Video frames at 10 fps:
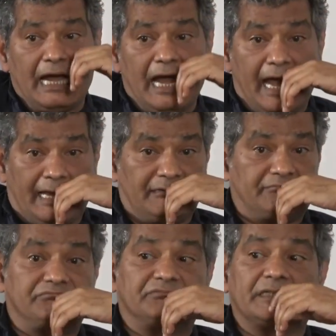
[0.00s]
I
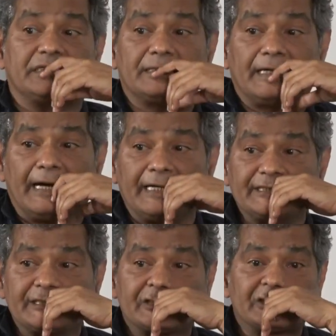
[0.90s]

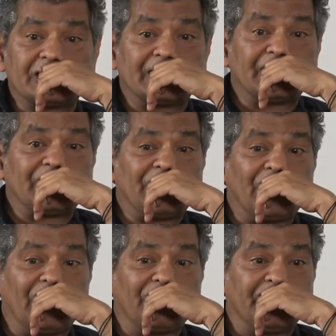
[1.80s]
just
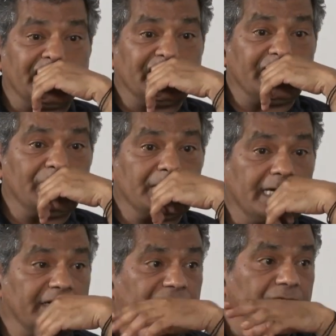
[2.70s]
hope that they will
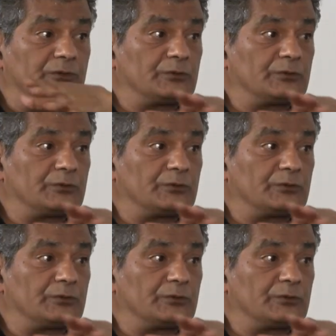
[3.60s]
kind of